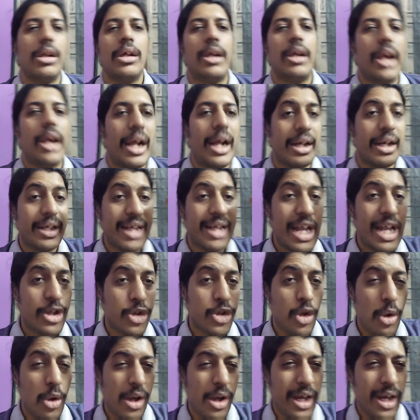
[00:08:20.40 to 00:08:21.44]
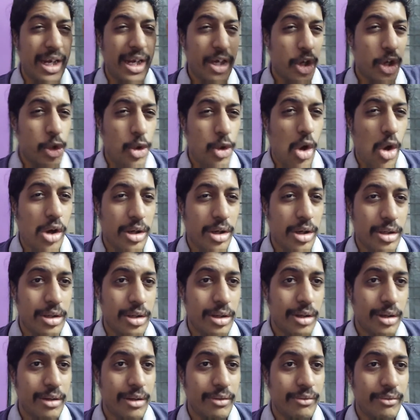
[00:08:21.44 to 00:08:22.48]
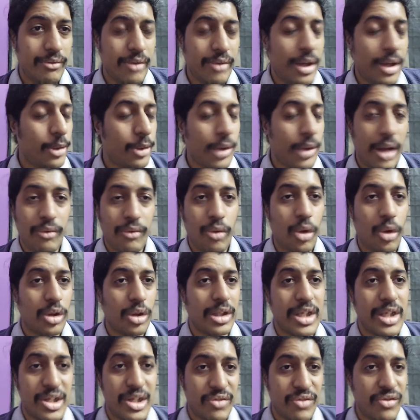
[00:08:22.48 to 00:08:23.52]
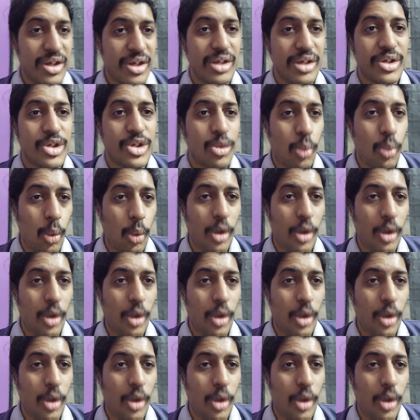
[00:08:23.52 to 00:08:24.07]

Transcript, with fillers: and catch your inner talk where you have all these fears,